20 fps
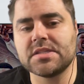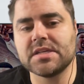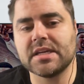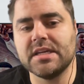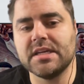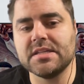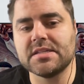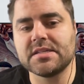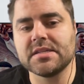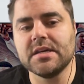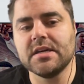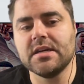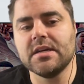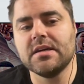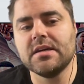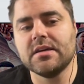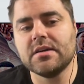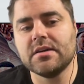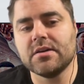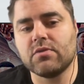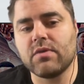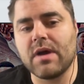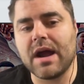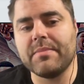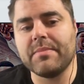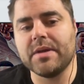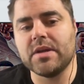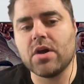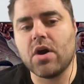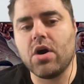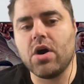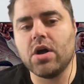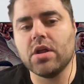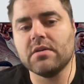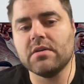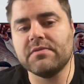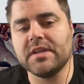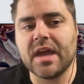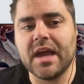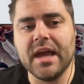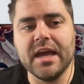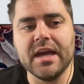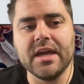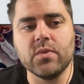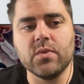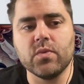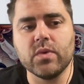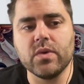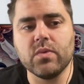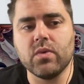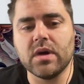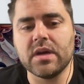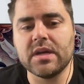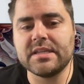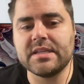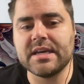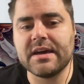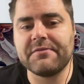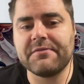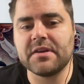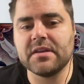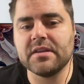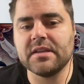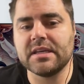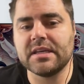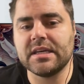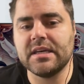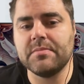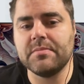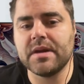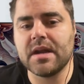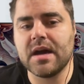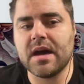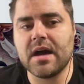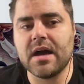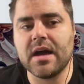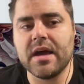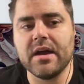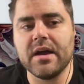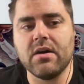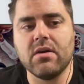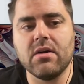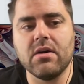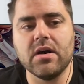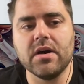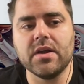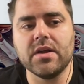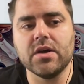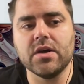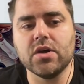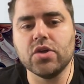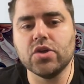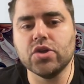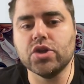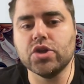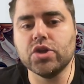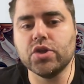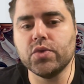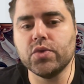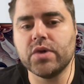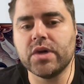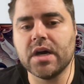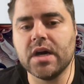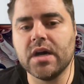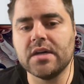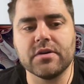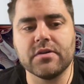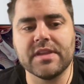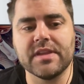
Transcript: like he's grabbing all of the, and we want to definitely keep an eye on Luka.